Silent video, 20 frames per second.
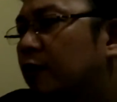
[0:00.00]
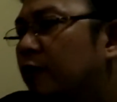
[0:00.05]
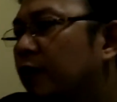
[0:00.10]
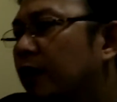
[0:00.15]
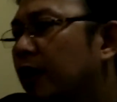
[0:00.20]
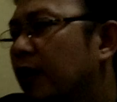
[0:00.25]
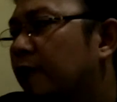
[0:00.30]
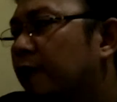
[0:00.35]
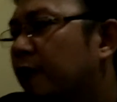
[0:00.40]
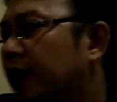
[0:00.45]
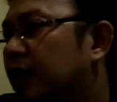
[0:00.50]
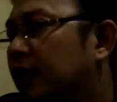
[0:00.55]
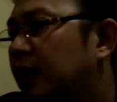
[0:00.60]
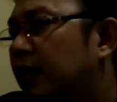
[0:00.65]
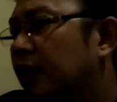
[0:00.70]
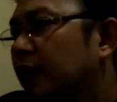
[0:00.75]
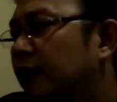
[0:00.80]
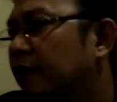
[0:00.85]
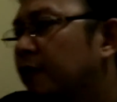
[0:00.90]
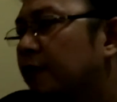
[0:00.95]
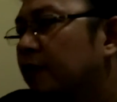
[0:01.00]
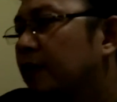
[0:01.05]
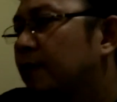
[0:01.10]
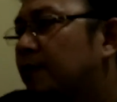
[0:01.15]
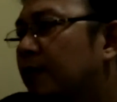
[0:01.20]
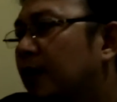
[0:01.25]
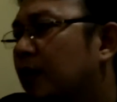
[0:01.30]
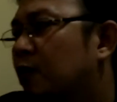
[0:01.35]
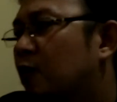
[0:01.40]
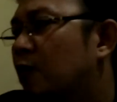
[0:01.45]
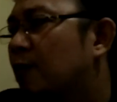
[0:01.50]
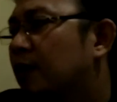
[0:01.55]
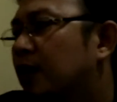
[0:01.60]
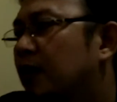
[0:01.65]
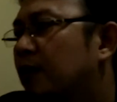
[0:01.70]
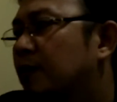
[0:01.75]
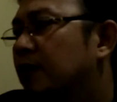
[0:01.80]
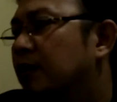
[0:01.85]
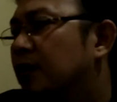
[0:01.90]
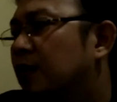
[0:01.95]
effective
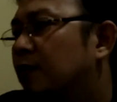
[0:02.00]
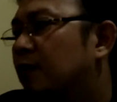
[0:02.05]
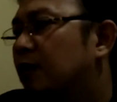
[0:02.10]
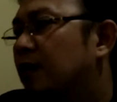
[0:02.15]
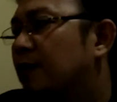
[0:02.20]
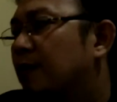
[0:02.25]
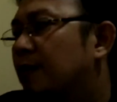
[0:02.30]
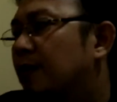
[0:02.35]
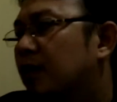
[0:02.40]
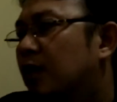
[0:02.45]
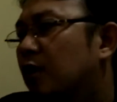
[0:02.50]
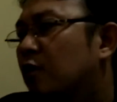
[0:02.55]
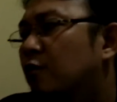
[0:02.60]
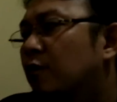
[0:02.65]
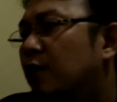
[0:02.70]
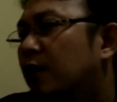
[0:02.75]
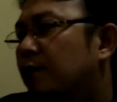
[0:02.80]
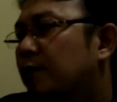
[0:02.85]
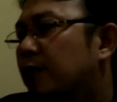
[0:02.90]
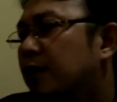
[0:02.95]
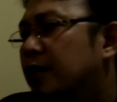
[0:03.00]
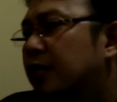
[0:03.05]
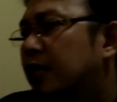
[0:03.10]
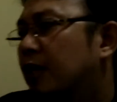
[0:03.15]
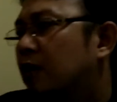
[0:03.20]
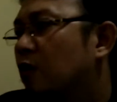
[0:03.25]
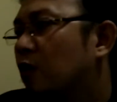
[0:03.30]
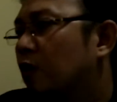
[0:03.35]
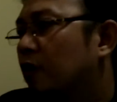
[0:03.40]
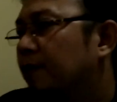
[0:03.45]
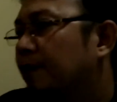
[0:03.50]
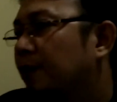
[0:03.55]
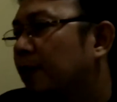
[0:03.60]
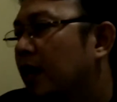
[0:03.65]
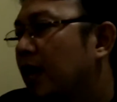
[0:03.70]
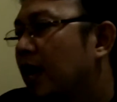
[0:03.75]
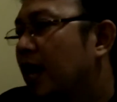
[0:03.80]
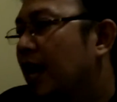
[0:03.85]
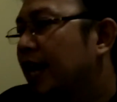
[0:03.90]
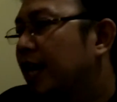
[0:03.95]
4,515 meter kubik per second.
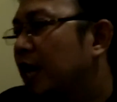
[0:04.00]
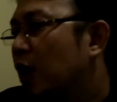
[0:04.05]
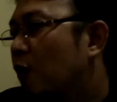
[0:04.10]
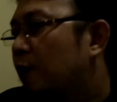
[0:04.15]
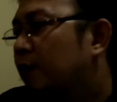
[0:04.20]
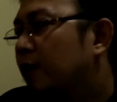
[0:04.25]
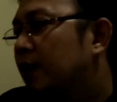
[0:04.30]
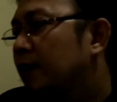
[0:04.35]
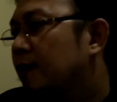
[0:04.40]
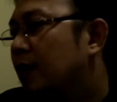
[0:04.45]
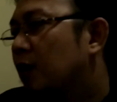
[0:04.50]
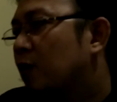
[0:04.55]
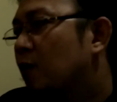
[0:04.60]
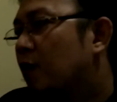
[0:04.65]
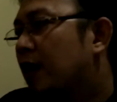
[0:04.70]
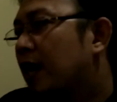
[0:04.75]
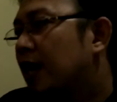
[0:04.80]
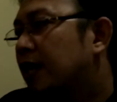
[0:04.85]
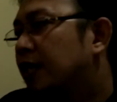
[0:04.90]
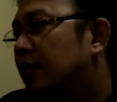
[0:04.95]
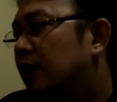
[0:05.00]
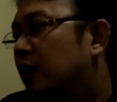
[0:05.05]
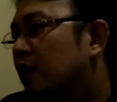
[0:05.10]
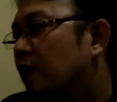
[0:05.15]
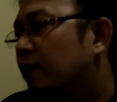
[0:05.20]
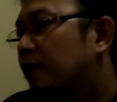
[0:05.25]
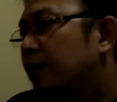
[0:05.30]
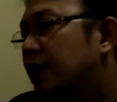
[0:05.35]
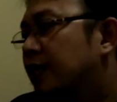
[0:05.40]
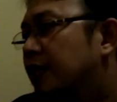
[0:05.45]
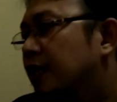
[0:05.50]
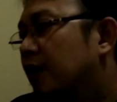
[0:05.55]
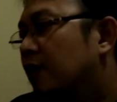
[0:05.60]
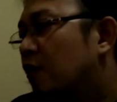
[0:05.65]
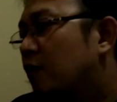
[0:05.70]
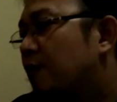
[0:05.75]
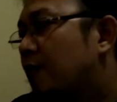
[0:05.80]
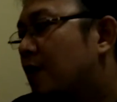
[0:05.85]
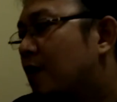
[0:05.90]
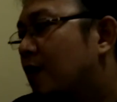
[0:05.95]
The optimal location of the
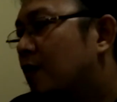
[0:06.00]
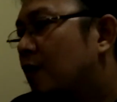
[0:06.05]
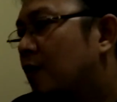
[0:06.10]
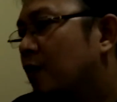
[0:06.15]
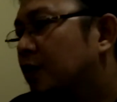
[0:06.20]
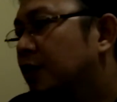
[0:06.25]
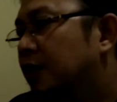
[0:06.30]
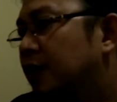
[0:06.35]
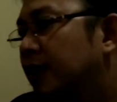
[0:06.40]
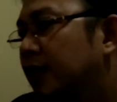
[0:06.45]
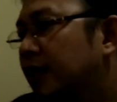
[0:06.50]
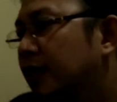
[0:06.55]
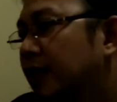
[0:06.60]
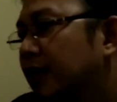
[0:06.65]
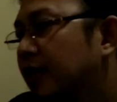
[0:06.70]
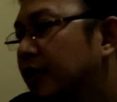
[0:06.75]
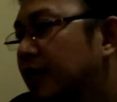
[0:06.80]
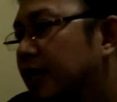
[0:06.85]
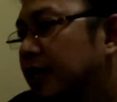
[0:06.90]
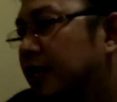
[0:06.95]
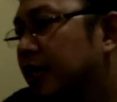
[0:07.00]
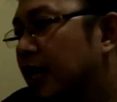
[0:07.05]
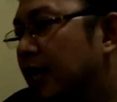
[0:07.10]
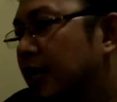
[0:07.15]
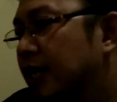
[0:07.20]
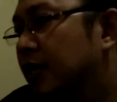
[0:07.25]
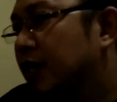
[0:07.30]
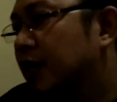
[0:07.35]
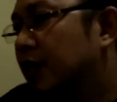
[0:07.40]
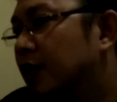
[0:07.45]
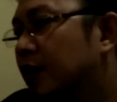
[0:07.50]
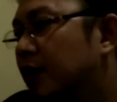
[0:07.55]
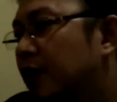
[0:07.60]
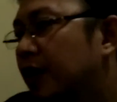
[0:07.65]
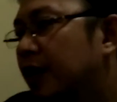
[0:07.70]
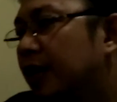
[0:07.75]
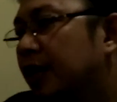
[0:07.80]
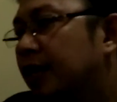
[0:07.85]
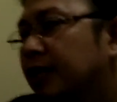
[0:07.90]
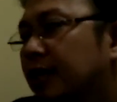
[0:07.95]
second powerhouse in the scenario
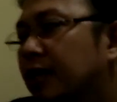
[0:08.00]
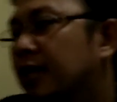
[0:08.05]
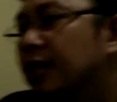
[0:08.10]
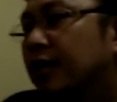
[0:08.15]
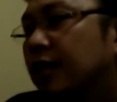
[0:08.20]
head